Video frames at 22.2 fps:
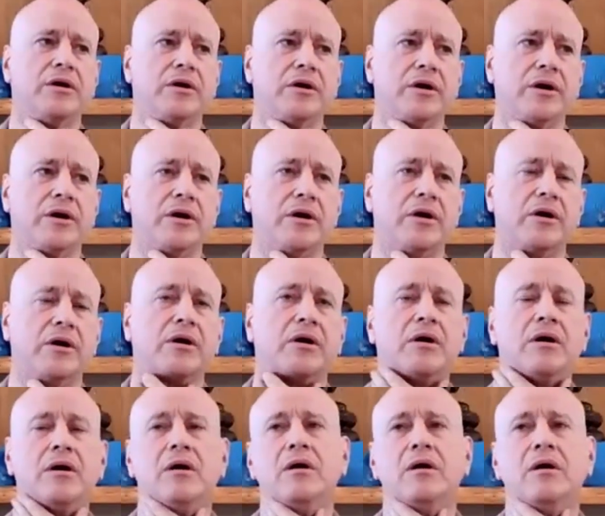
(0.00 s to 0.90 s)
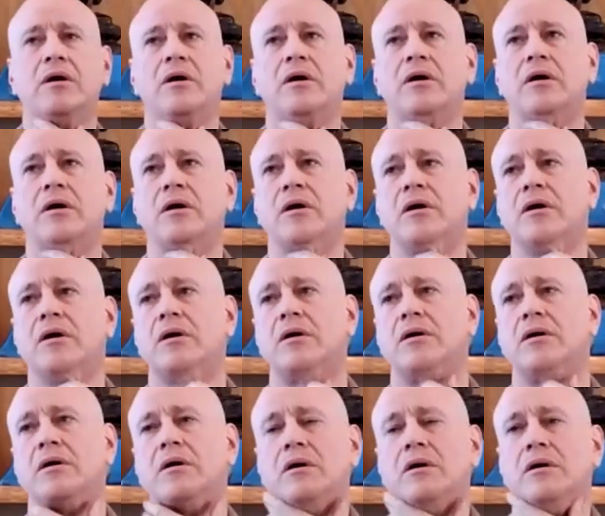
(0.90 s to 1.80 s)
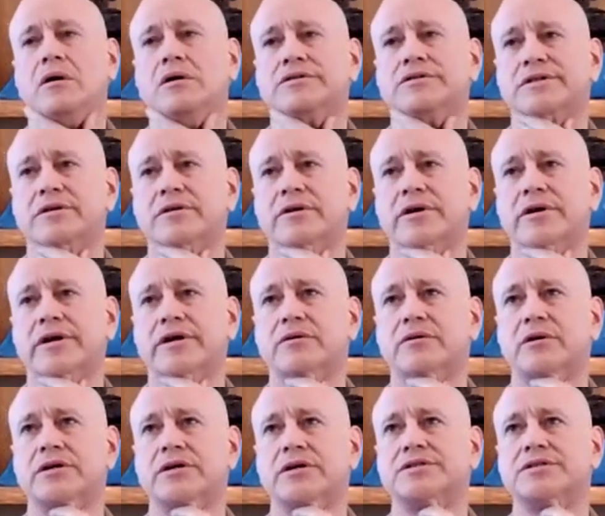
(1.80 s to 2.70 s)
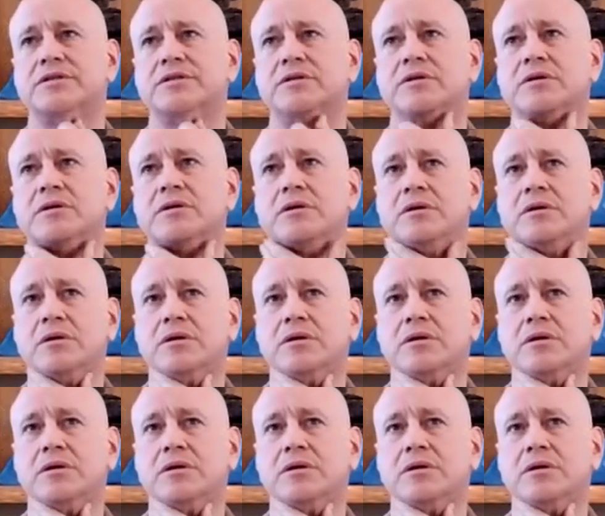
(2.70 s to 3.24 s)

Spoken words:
Yeah. Oh, that's a great question.